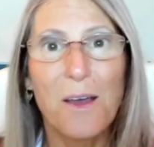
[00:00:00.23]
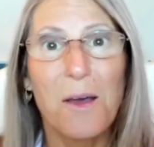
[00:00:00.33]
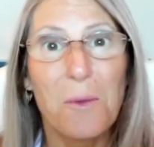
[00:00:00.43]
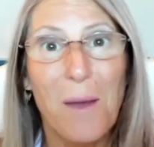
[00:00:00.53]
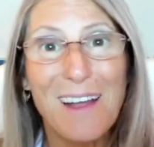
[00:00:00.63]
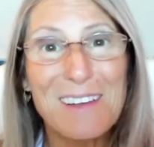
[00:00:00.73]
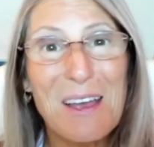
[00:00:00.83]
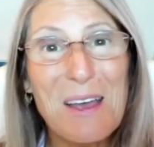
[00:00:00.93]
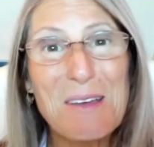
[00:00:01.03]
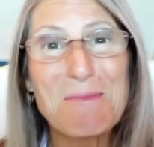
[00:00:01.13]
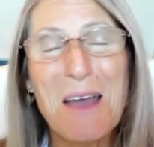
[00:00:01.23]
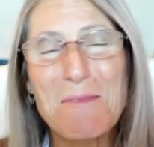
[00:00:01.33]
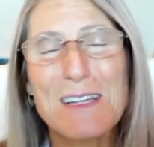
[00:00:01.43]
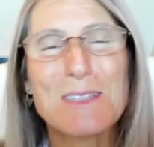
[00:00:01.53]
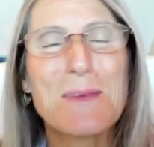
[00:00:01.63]
Welcome, I'm
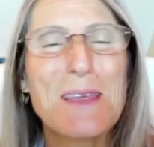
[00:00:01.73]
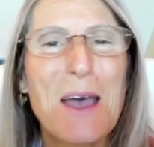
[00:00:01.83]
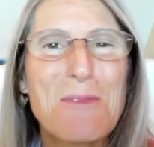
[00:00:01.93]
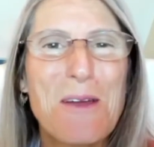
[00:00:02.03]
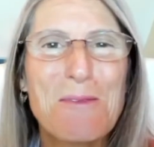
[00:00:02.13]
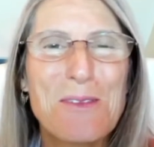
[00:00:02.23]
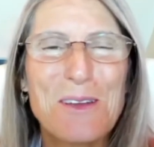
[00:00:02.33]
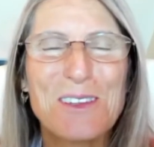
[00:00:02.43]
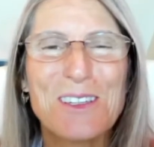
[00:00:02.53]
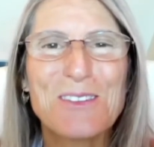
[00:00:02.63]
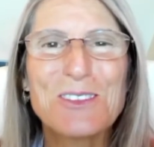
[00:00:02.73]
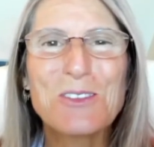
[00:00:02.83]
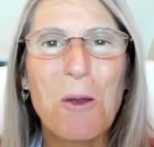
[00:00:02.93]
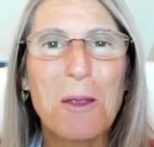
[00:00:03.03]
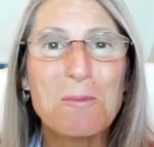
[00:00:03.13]
Elizabeth Harper. I'm thrilled that you've
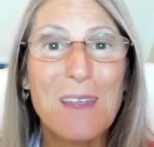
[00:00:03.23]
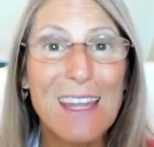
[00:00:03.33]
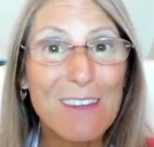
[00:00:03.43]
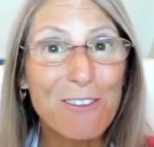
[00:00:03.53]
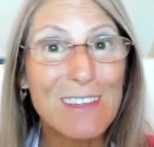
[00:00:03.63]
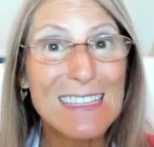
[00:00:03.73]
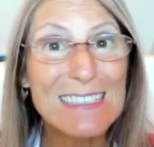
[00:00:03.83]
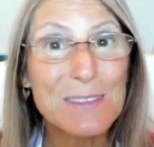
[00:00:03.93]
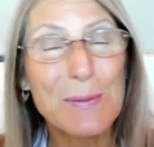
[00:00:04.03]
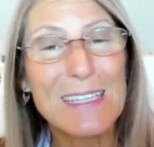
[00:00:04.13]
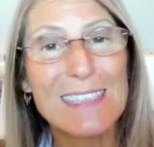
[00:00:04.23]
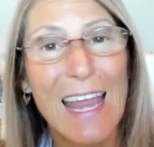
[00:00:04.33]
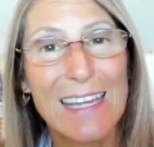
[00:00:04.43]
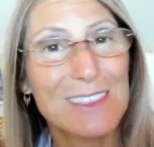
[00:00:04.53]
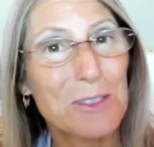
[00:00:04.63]
joined me for this week's
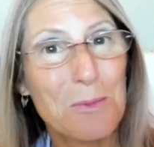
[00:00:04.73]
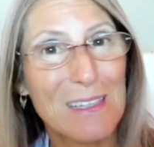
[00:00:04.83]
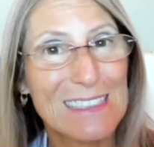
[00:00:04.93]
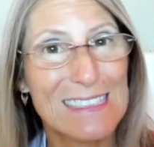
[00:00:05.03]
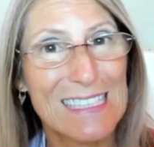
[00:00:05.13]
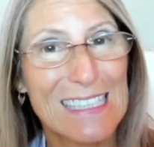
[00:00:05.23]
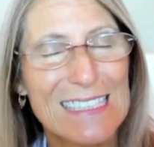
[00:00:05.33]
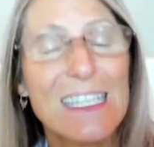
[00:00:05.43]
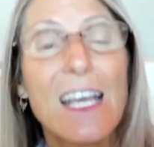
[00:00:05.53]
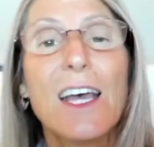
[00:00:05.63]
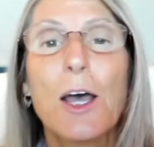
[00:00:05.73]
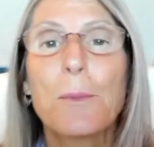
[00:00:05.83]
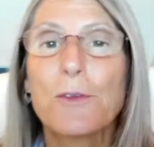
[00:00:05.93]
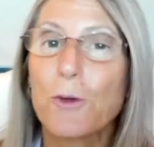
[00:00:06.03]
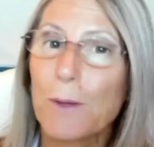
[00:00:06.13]
Angel Messages.
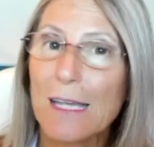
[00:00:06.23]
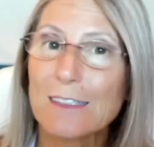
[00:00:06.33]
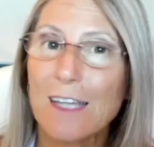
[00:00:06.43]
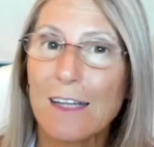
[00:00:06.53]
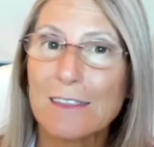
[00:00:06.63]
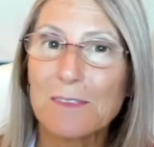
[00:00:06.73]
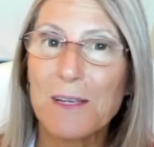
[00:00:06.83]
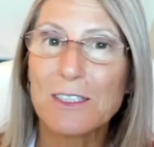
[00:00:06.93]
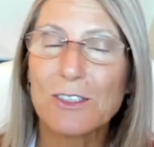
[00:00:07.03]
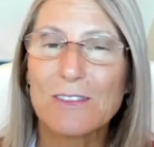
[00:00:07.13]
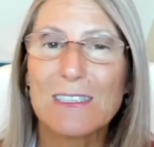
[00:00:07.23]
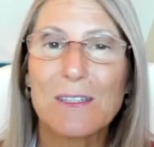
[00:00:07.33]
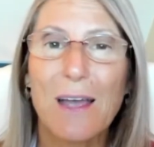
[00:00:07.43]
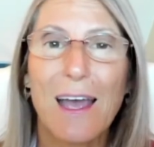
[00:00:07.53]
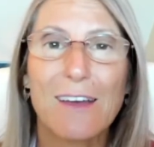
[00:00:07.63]
Before we get started, make sure that
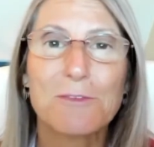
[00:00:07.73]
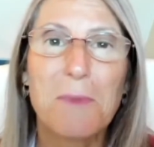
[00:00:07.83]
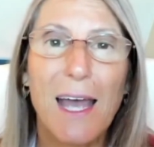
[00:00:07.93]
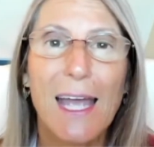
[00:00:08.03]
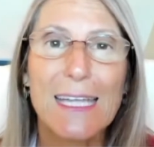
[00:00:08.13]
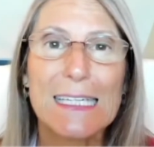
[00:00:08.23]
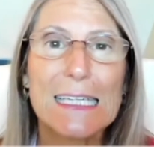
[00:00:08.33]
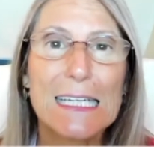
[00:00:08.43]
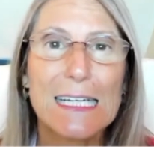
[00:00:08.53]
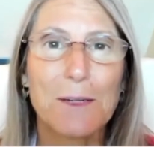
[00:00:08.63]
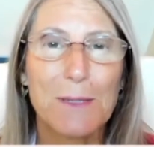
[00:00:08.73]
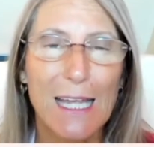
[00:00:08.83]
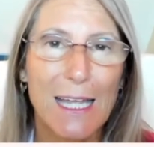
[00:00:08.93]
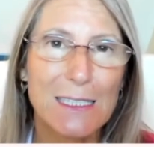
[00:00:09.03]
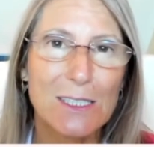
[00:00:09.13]
you have my Healing with
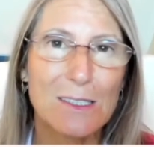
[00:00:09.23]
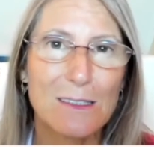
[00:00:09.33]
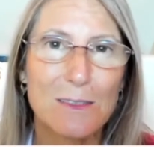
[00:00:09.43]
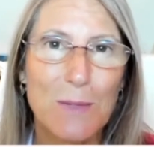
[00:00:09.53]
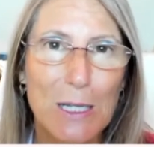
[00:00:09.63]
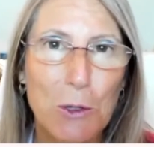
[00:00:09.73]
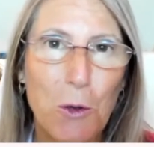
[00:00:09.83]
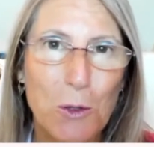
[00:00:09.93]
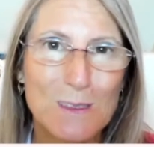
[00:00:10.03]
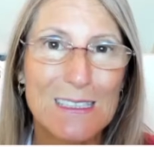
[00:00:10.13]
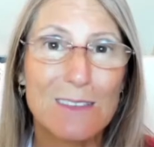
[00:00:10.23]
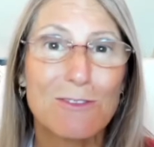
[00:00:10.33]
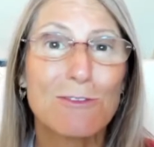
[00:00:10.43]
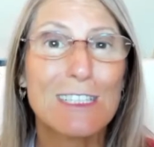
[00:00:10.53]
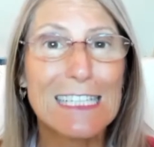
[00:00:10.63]
the Angels mini course. It's
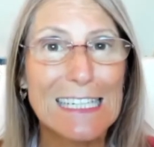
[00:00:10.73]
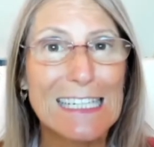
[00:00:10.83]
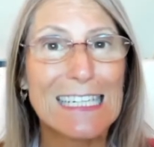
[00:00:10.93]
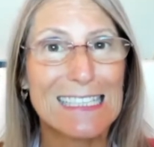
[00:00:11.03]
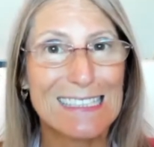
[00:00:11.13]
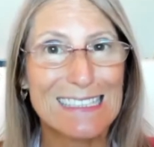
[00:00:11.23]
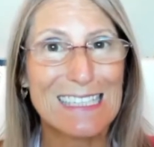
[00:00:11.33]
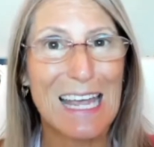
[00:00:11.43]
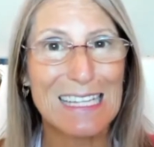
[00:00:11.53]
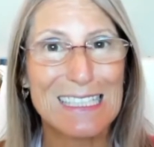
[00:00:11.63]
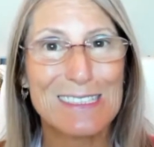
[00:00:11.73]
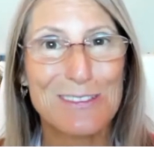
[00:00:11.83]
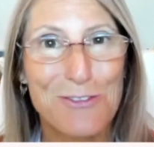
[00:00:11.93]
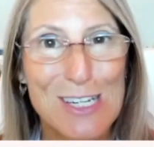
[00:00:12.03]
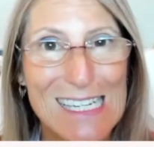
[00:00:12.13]
really easy to get, it's
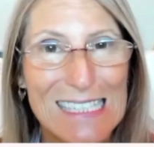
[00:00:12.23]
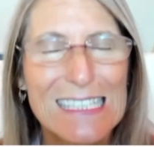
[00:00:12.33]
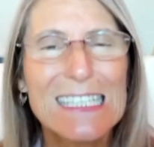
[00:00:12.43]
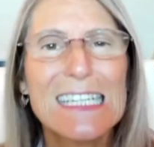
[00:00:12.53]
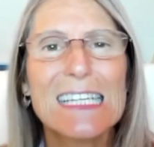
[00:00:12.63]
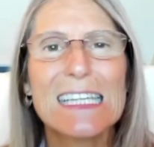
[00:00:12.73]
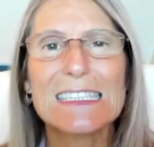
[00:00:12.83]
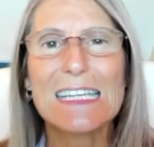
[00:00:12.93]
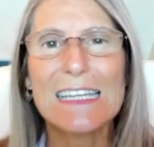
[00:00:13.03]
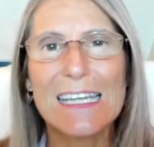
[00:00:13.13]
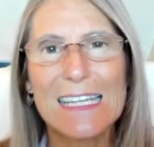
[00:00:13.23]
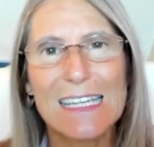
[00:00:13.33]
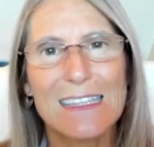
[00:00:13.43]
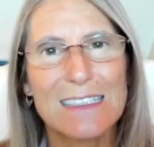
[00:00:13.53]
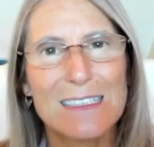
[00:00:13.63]
free. There's a link
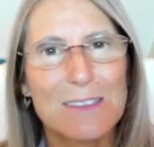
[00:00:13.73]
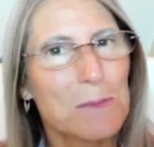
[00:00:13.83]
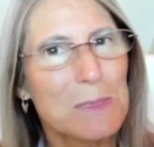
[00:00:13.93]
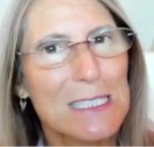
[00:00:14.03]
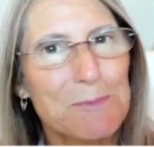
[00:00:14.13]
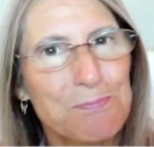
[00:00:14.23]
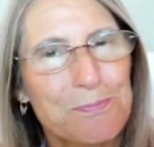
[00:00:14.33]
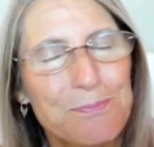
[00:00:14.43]
in the description.